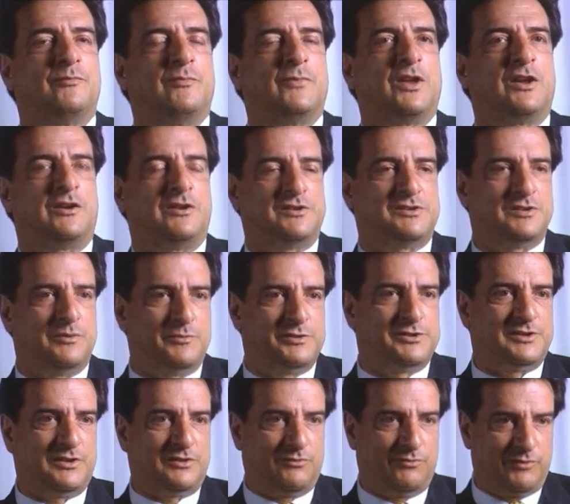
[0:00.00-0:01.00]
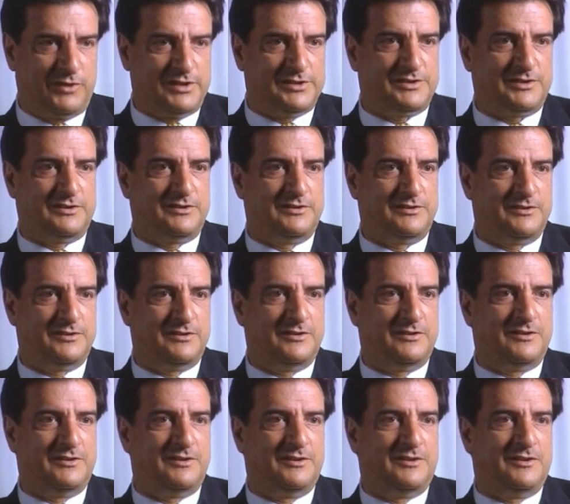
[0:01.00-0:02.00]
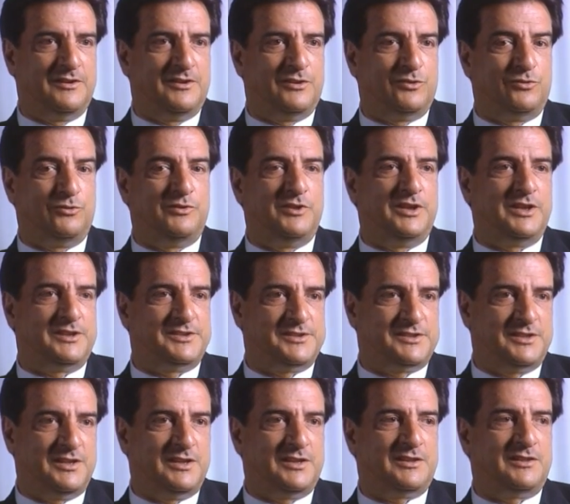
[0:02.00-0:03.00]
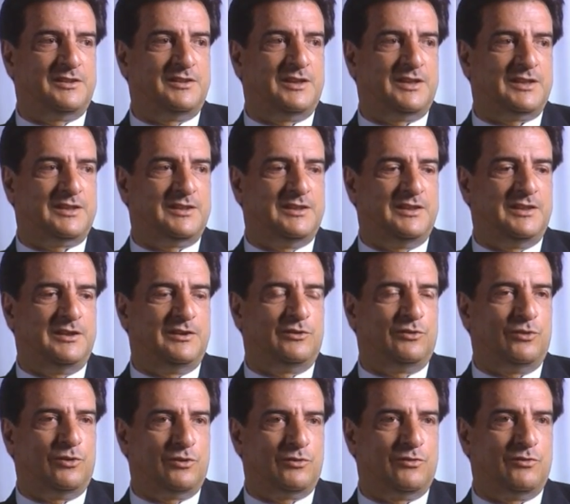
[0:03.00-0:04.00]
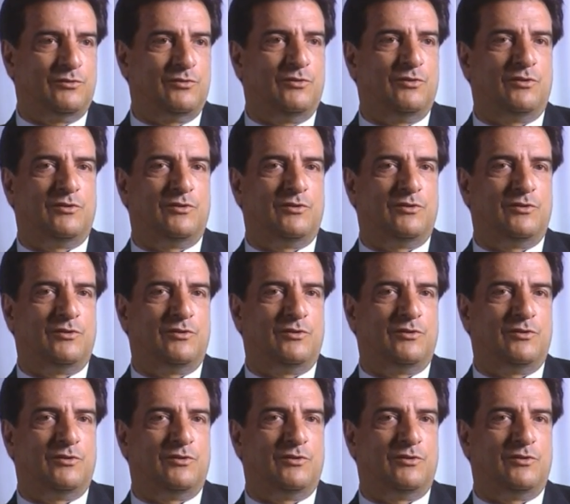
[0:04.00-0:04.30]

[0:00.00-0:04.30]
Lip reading: customers at risk, to the extent that the local